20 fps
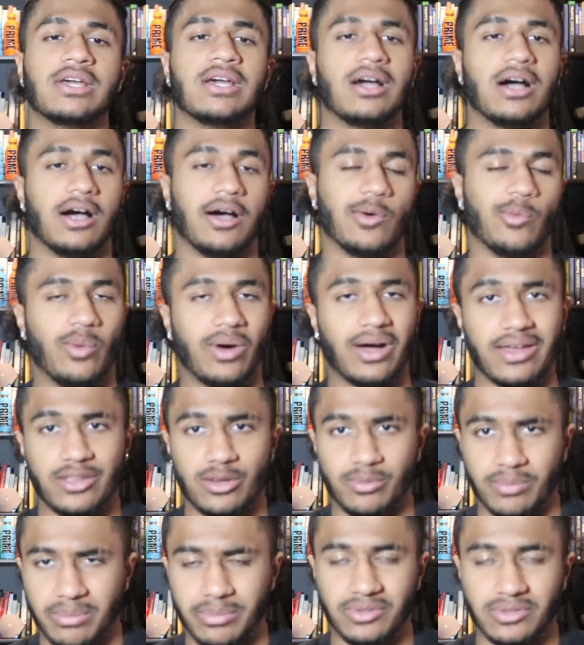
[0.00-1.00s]
why there
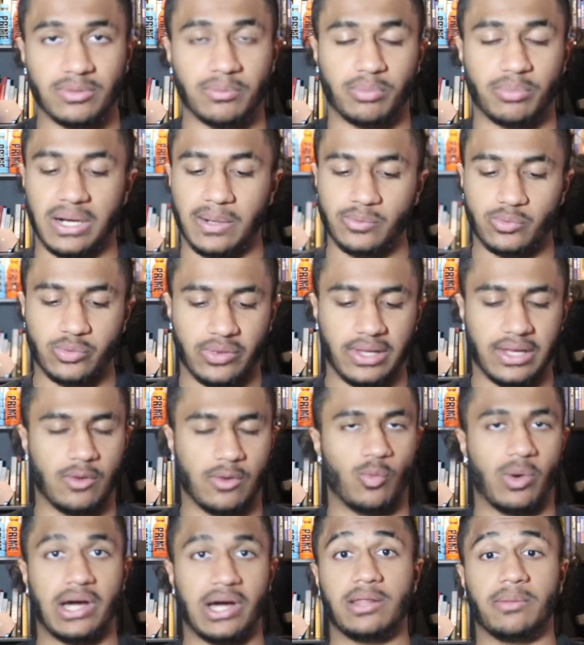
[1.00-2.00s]
may be some problems with it,
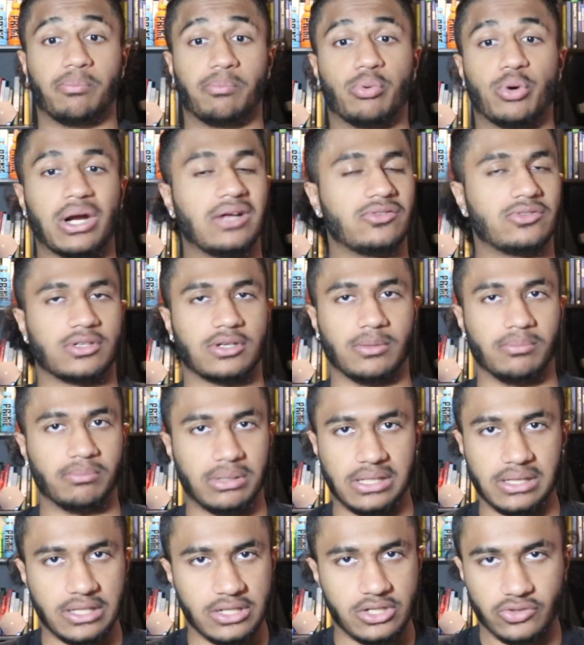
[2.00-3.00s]
why the price
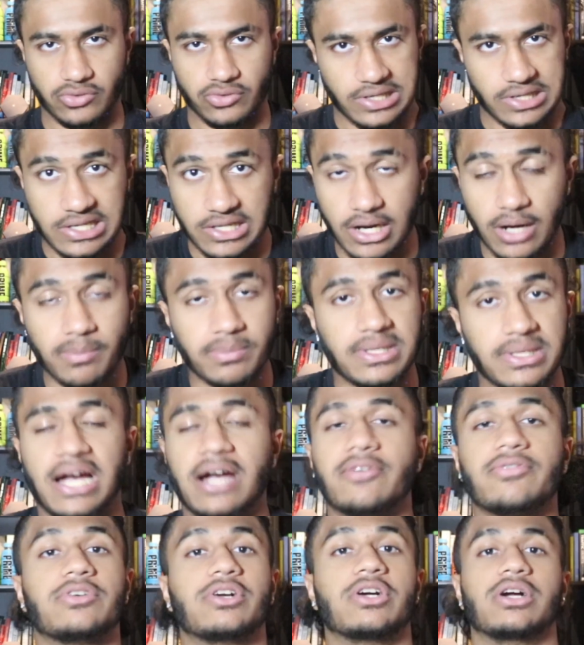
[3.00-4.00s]
completely just dumped
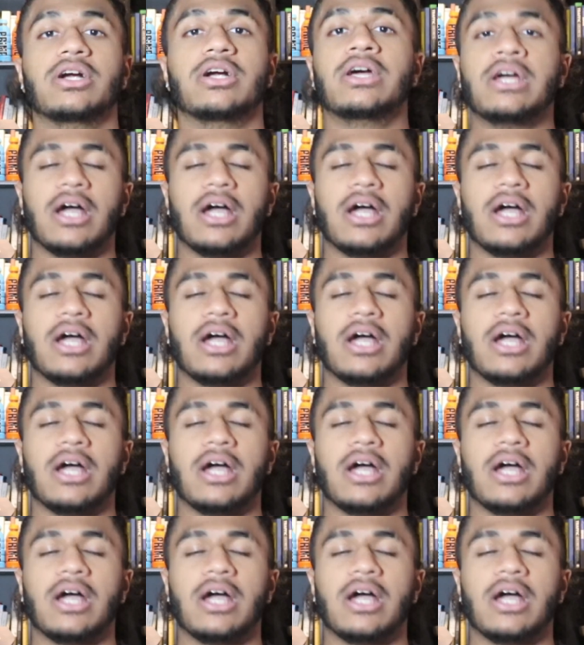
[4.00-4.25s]
after,